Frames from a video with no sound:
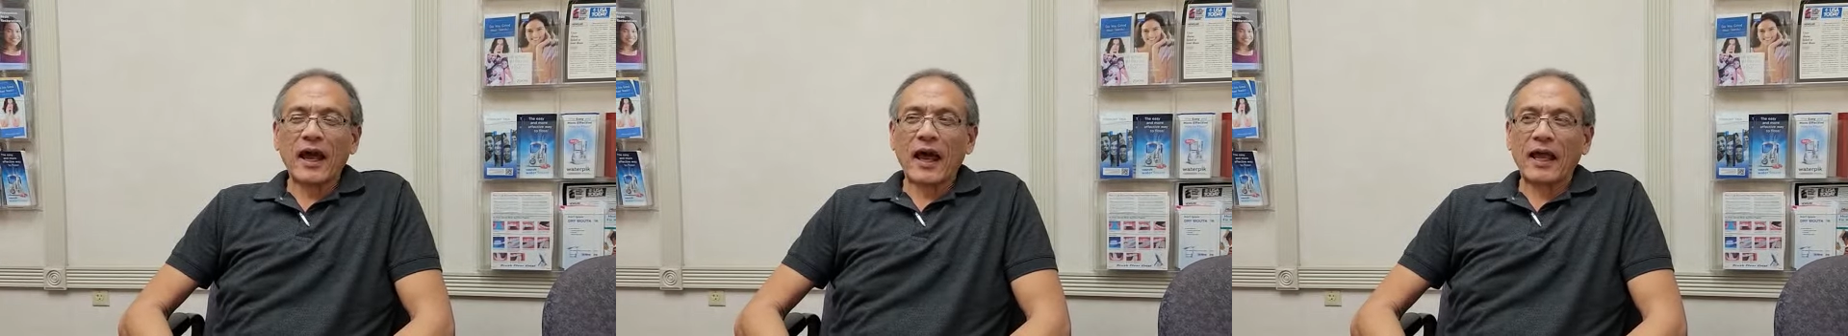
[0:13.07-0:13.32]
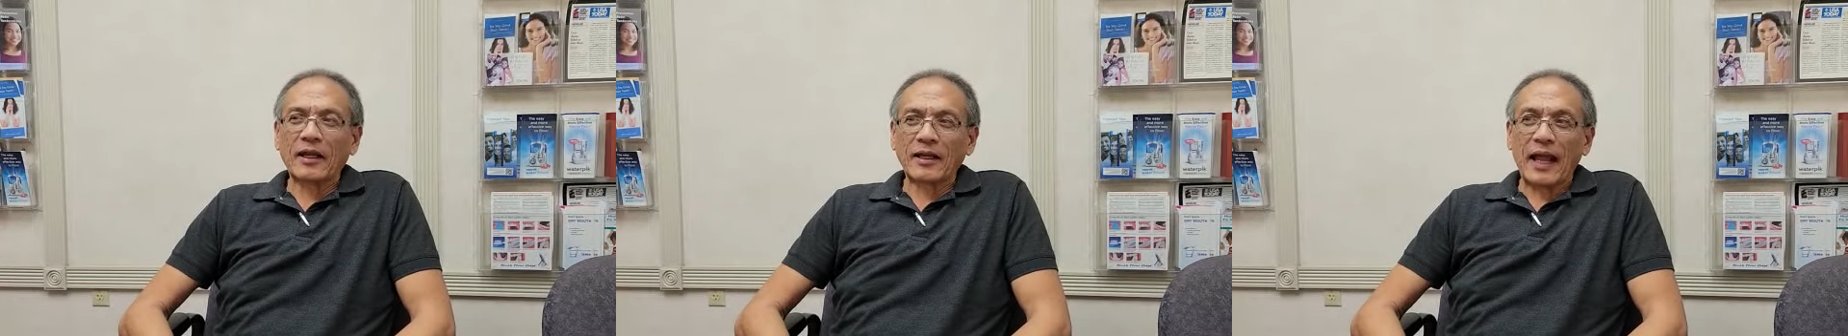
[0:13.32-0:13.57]

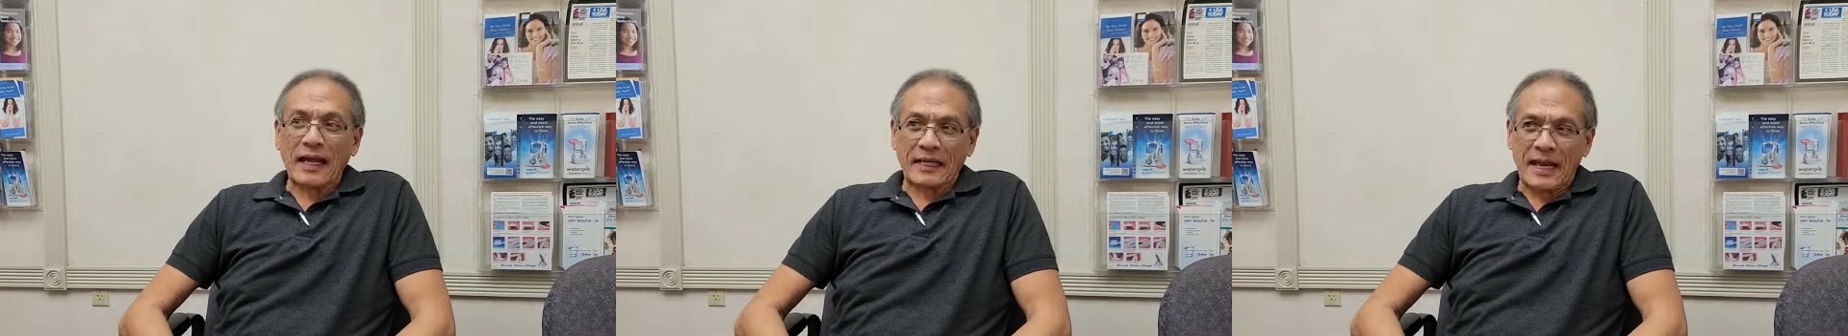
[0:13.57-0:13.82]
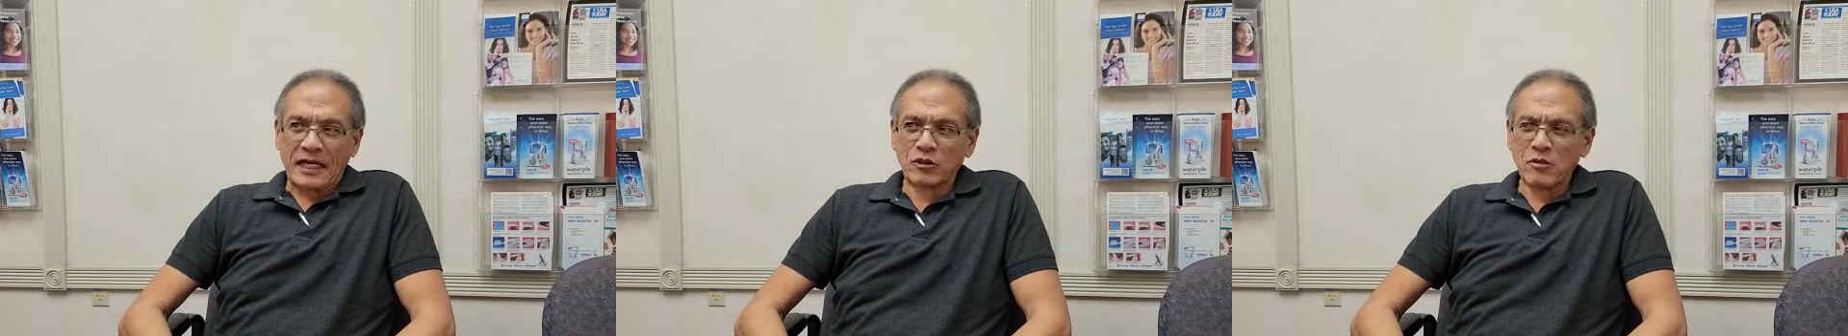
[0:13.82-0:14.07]
I can
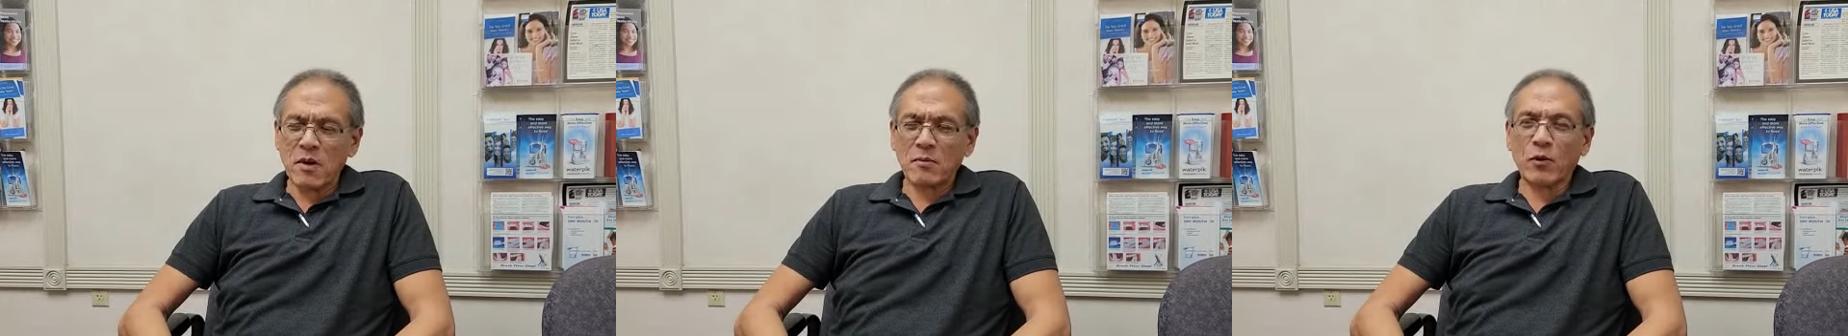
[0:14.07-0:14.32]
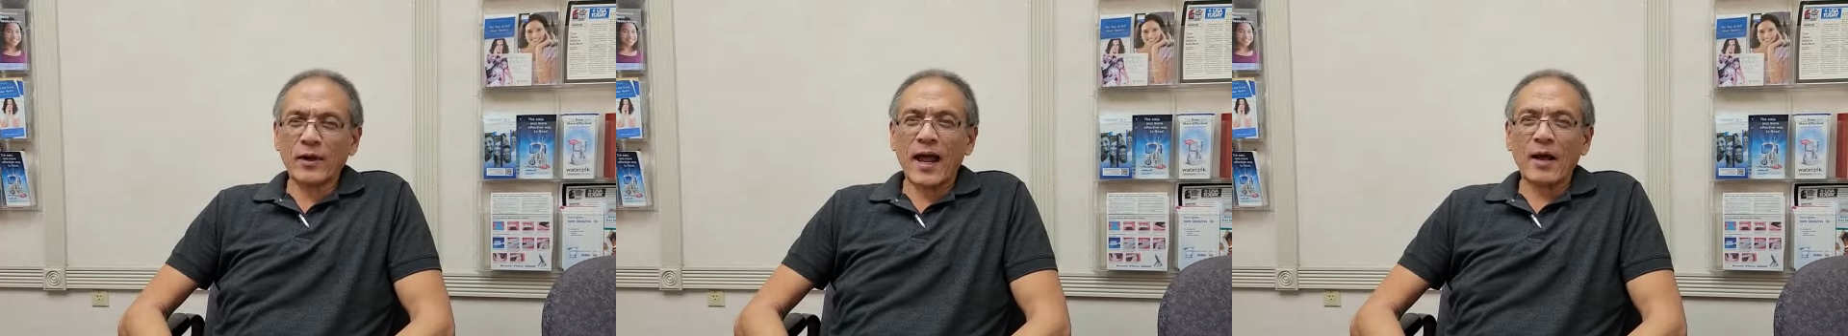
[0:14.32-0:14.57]
actually remember
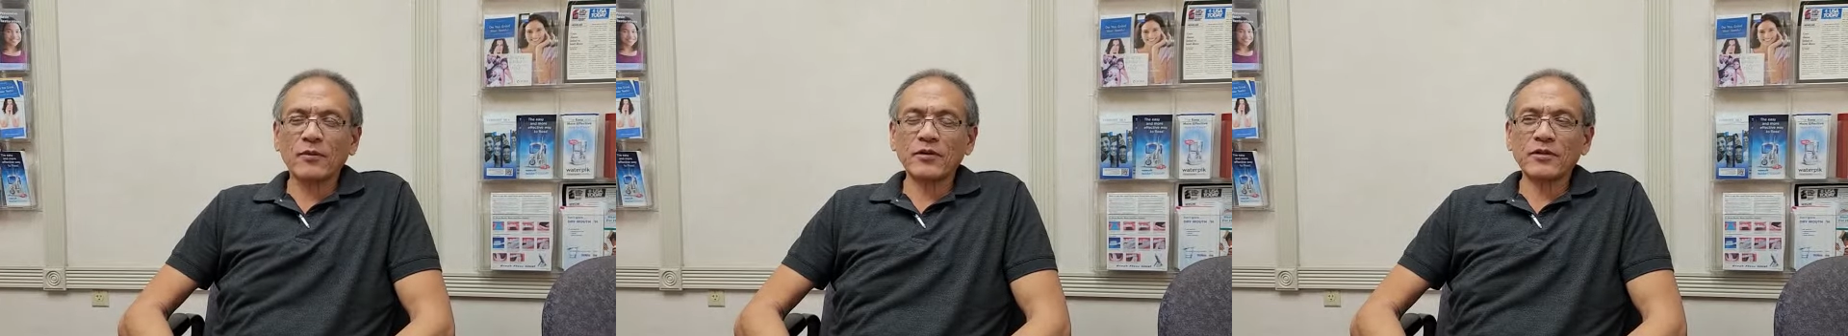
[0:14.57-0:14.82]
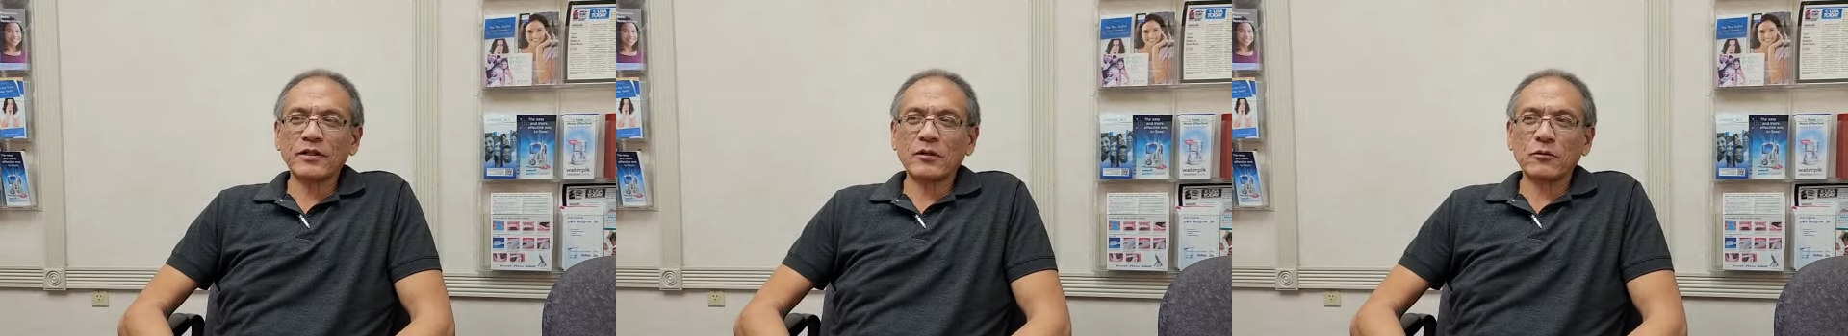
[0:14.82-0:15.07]
what
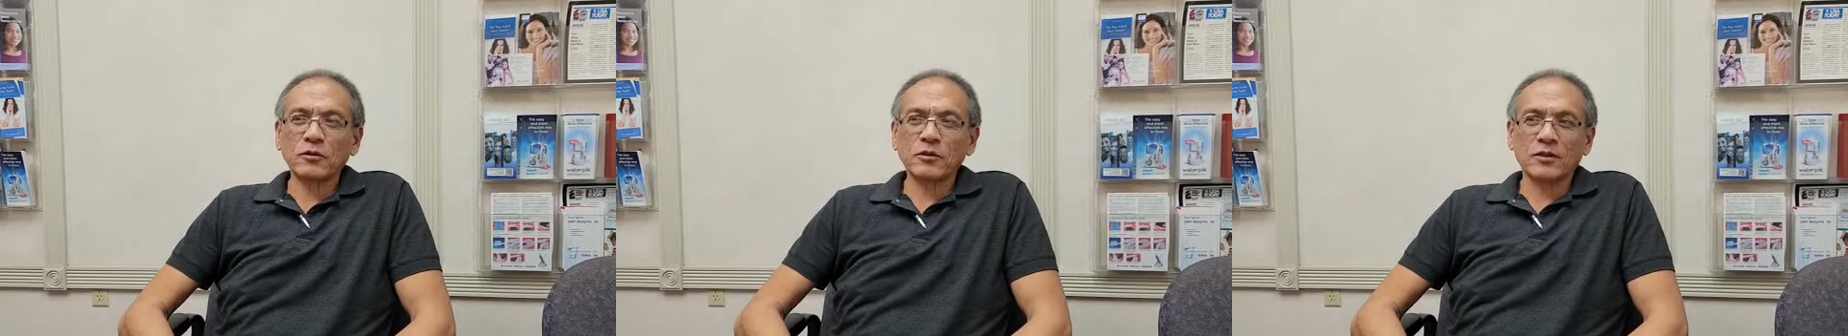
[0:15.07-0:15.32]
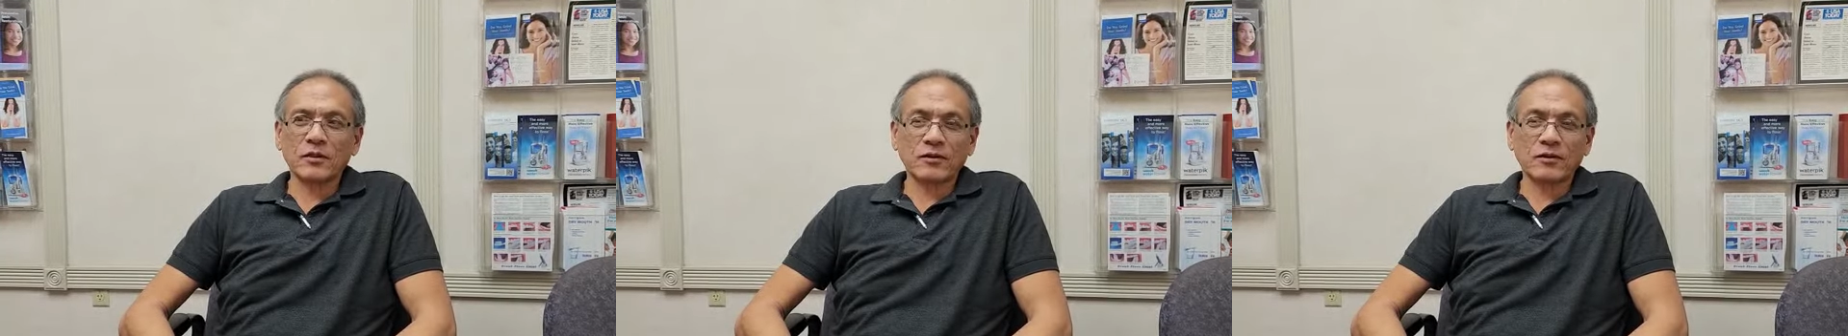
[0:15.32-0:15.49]
happened. It was